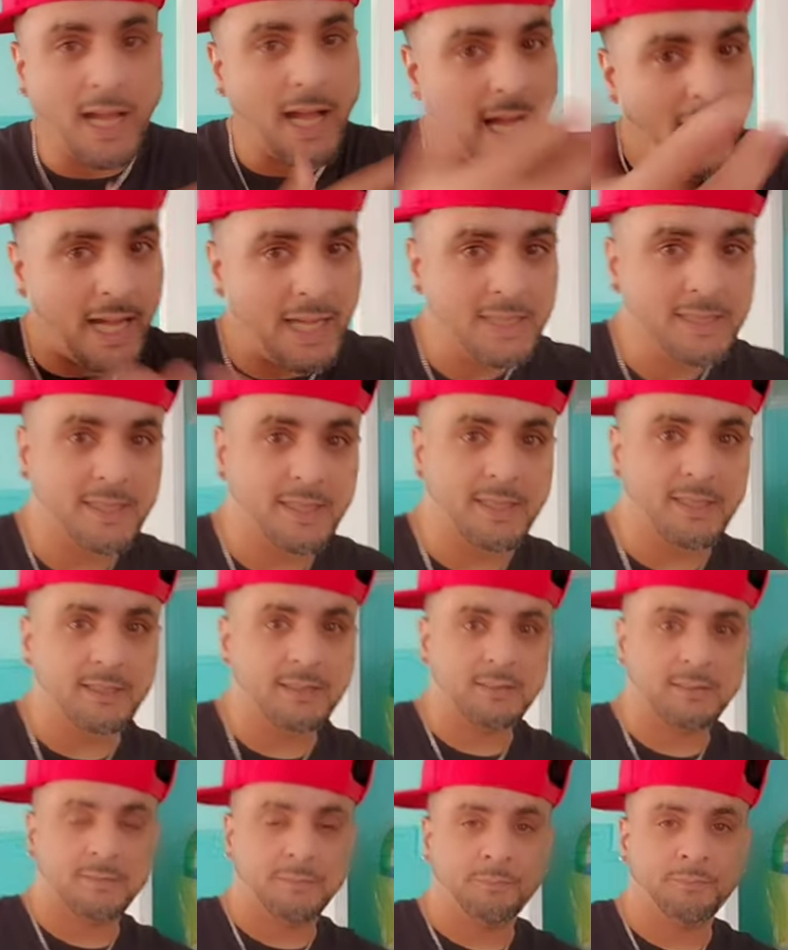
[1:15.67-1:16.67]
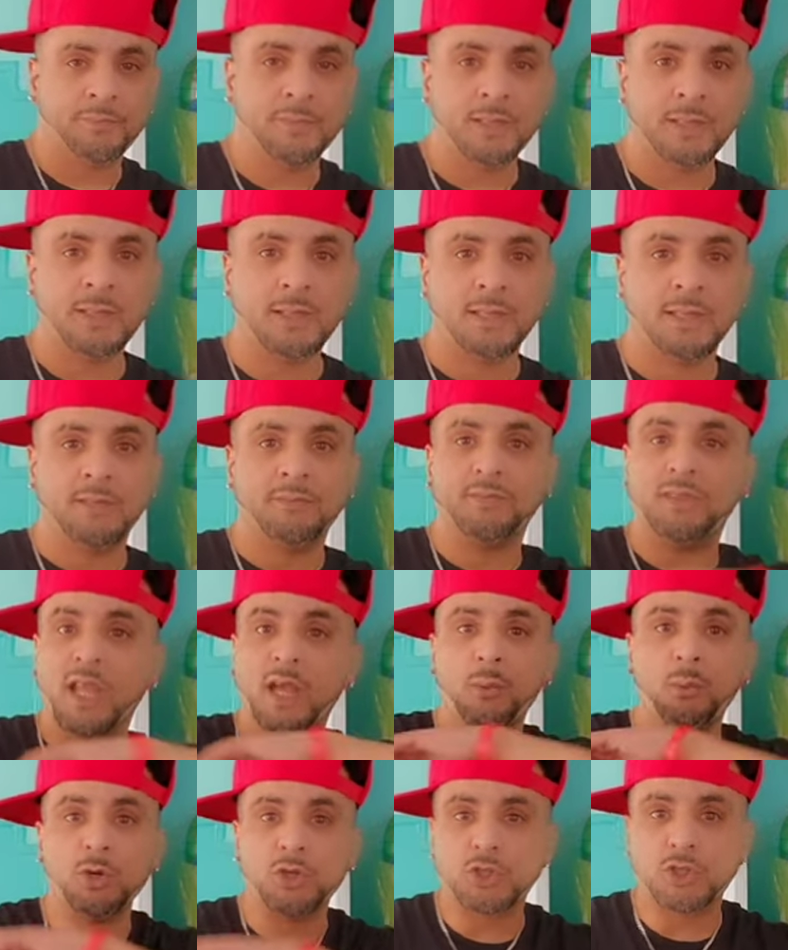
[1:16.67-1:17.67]
I did.
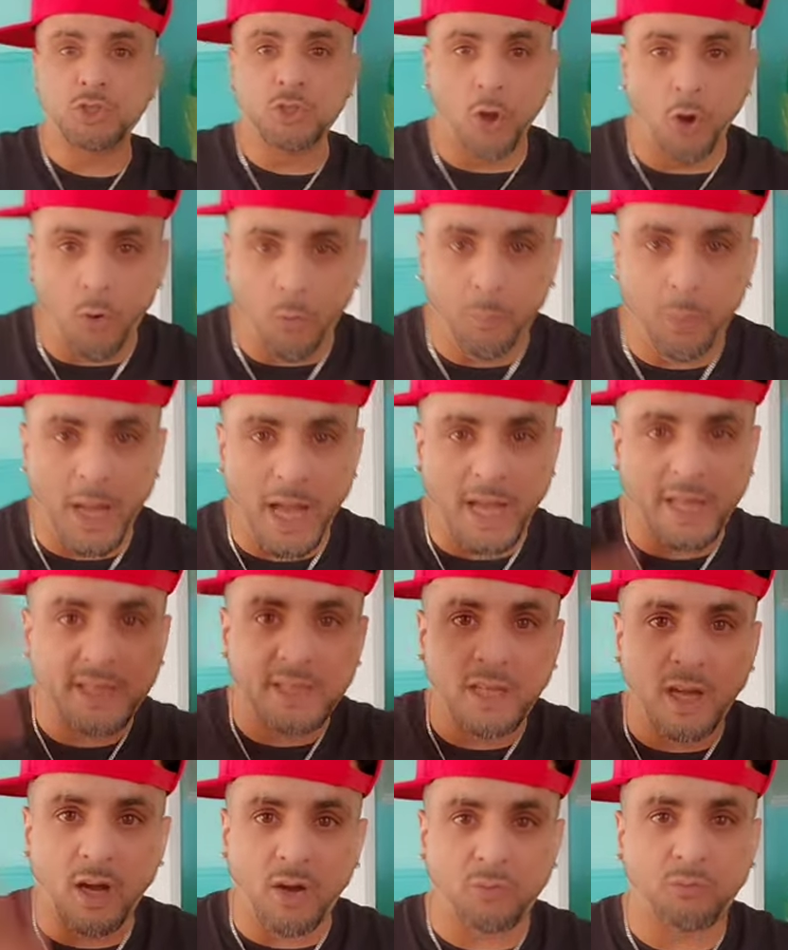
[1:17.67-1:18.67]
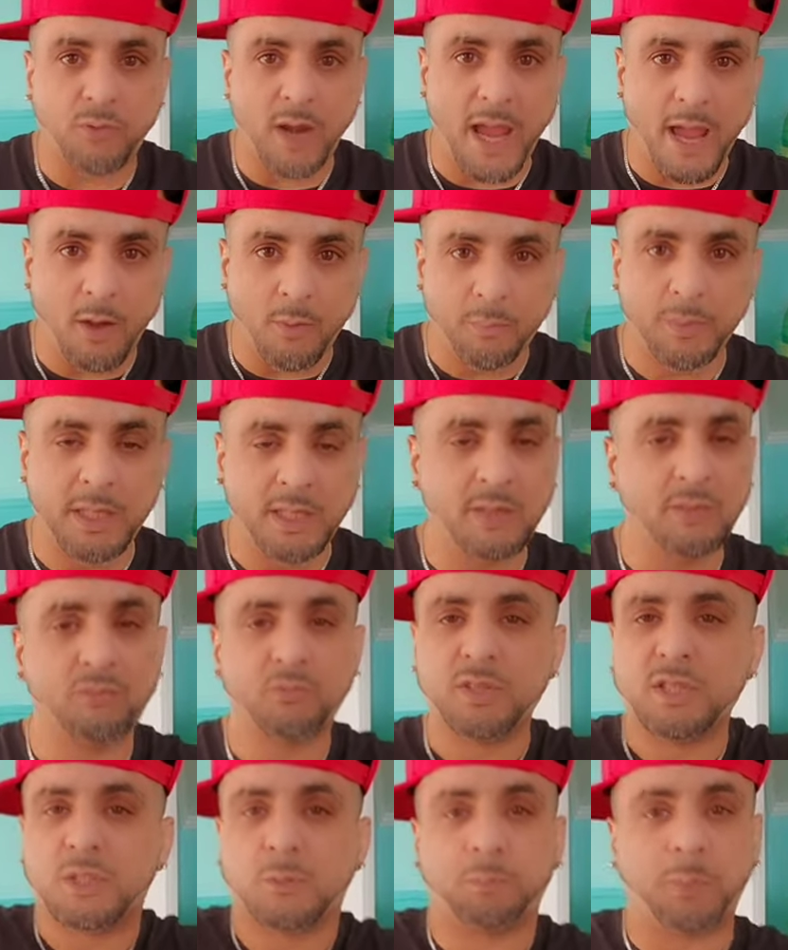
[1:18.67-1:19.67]
There was nobody around me,
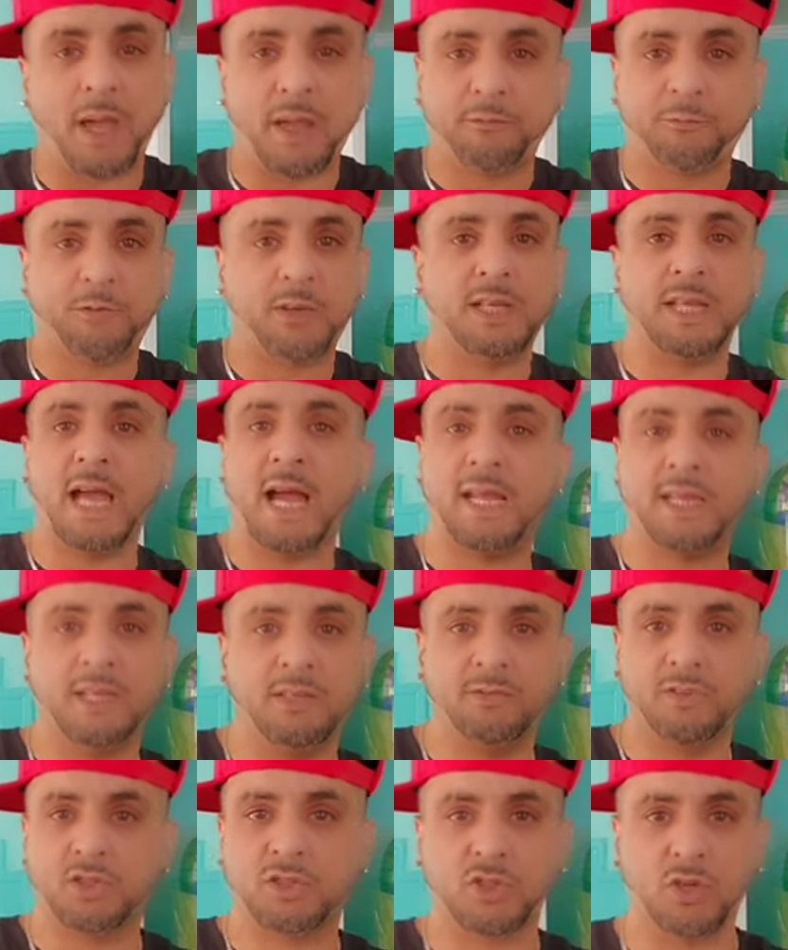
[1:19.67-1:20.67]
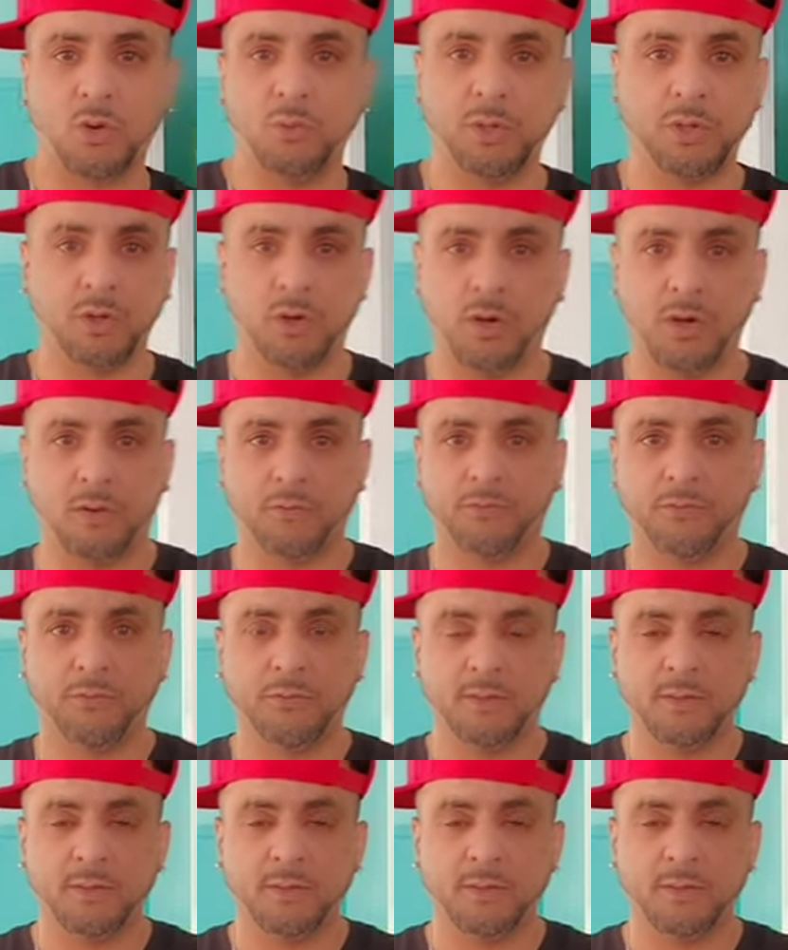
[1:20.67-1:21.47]
respectfully, I ain't even showing off.